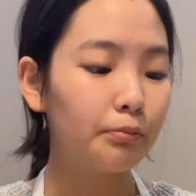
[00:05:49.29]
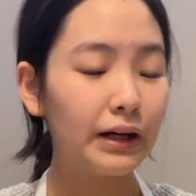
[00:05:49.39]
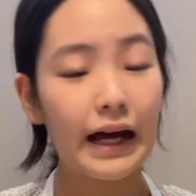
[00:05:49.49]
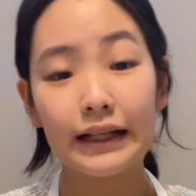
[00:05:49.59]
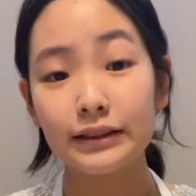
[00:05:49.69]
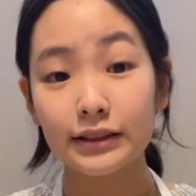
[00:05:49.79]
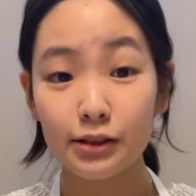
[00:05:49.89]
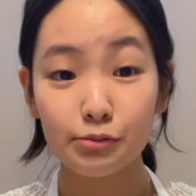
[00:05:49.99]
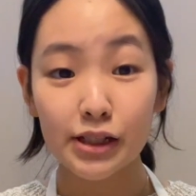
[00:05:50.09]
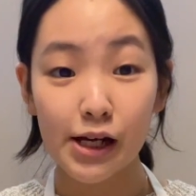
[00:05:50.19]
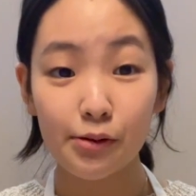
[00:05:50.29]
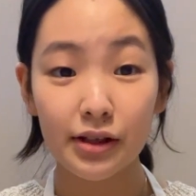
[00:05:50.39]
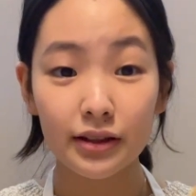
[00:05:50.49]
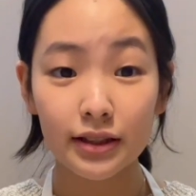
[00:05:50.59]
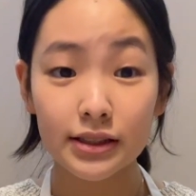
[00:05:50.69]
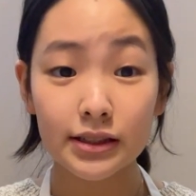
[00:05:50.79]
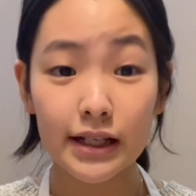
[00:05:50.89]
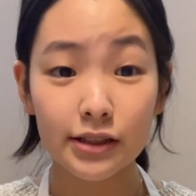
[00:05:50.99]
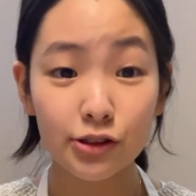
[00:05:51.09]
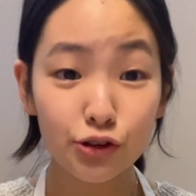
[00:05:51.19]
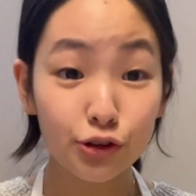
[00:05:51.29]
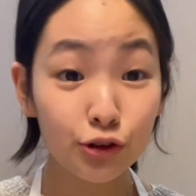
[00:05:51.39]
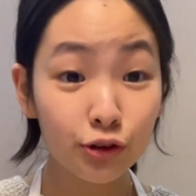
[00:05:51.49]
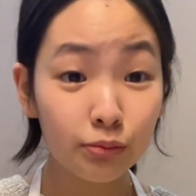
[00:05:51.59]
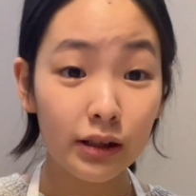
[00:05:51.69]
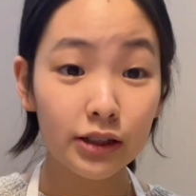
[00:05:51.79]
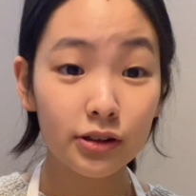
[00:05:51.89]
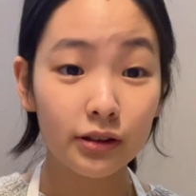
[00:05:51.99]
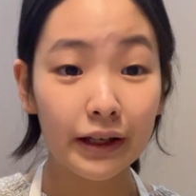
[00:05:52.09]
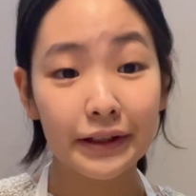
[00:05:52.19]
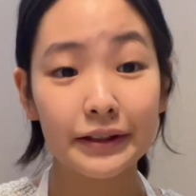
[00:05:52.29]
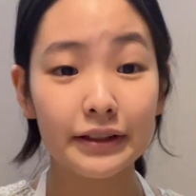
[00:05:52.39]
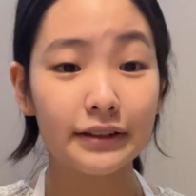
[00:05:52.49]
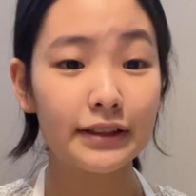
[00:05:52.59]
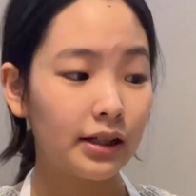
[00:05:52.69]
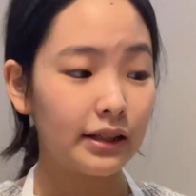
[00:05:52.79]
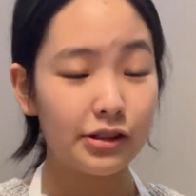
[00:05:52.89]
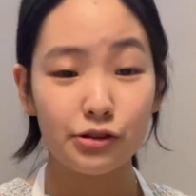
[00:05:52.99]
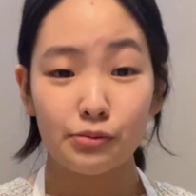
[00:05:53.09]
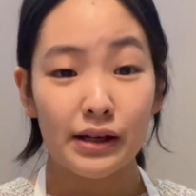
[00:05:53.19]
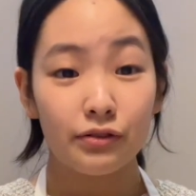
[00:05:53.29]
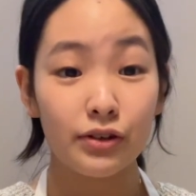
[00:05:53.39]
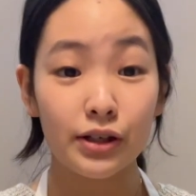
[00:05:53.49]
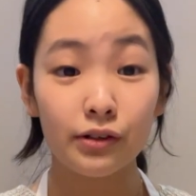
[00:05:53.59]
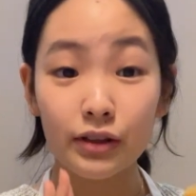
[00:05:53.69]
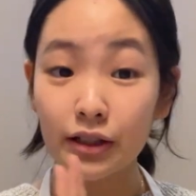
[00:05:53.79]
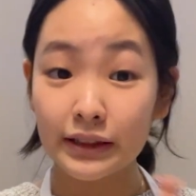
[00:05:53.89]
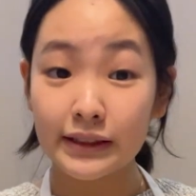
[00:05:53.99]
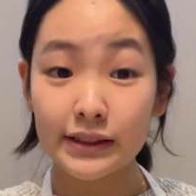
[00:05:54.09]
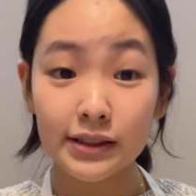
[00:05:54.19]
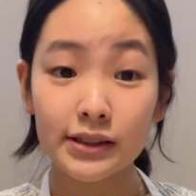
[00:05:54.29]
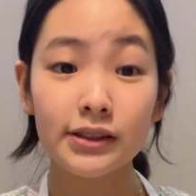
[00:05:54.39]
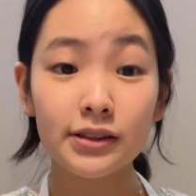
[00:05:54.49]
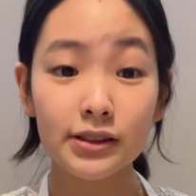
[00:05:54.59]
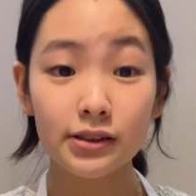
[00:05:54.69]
but at the same time it doesn't taste too much like an insect that you might feel very distant